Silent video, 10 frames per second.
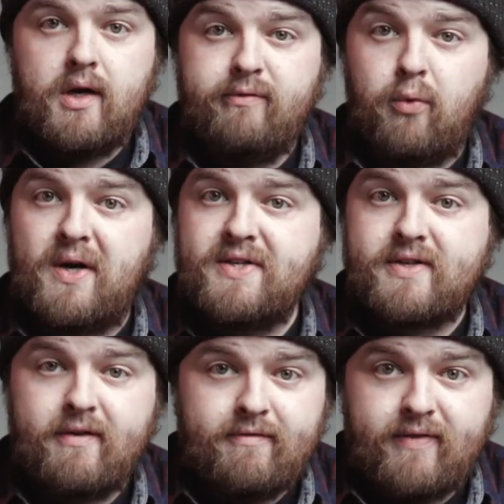
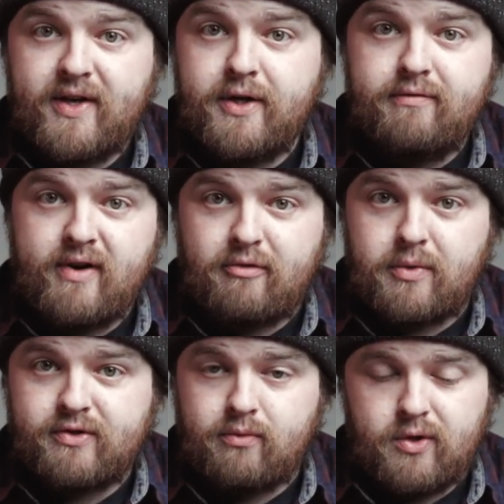Otherwise, thank you very
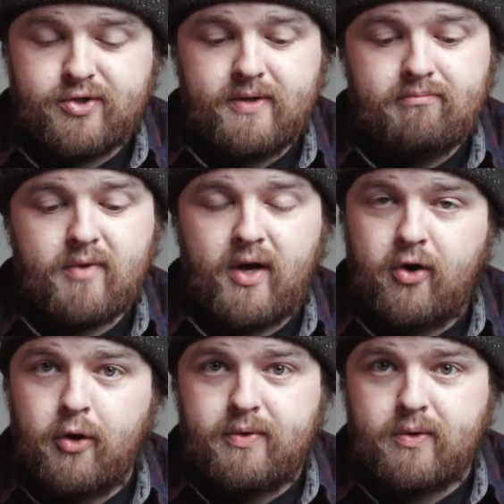much for watching. I
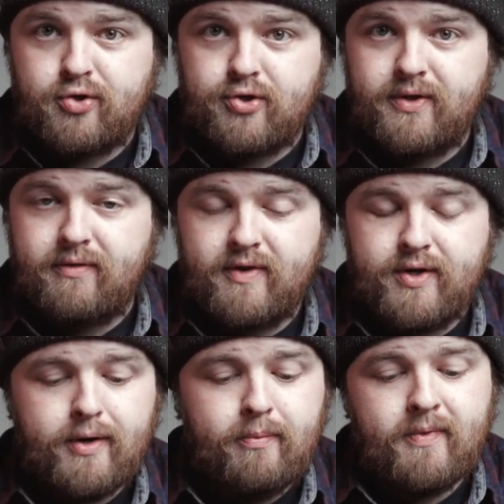hope you enjoyed the
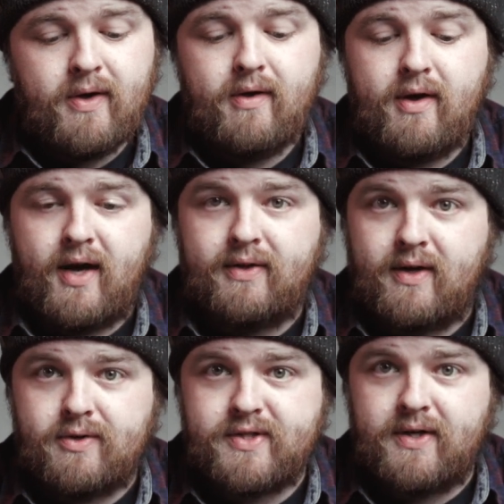video, and
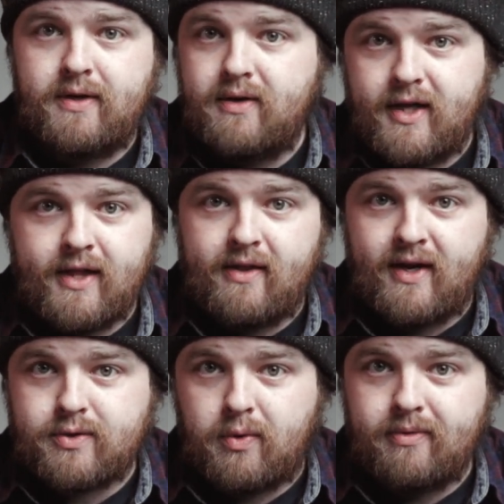I'll see you in the
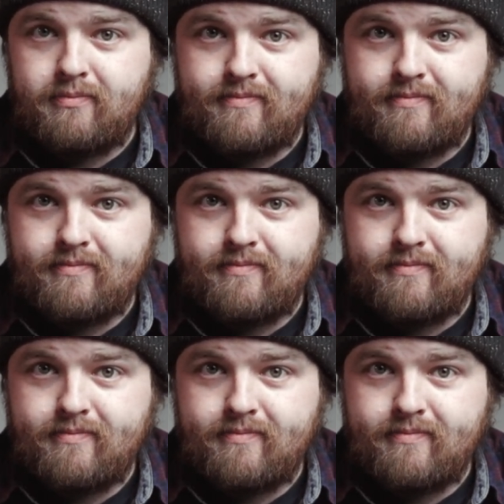next one.